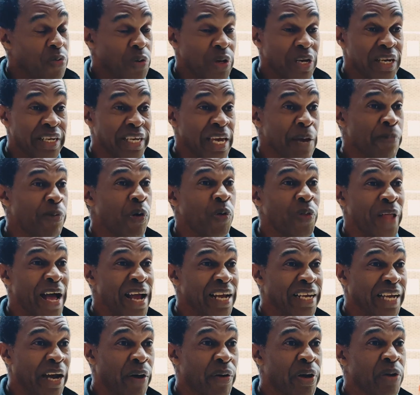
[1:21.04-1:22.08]
we can keep all
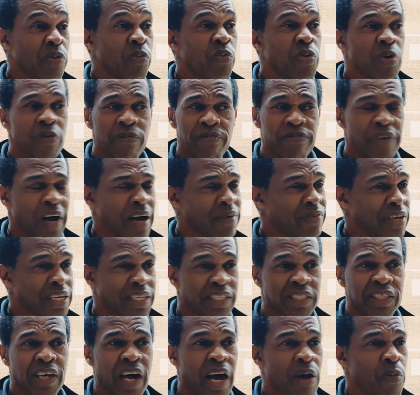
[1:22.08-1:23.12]
that going, well, 5 years'
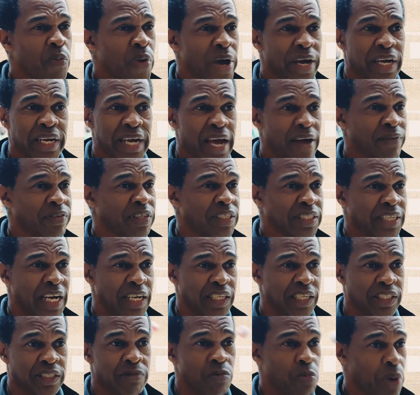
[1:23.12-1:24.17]
time, we're going to have
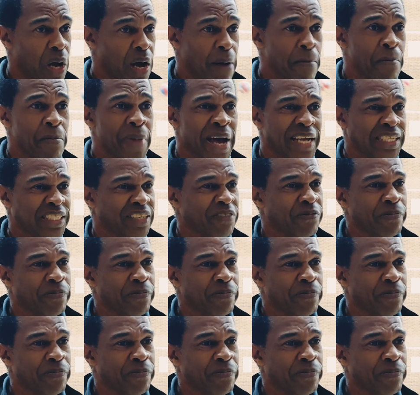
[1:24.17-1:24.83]
such a massive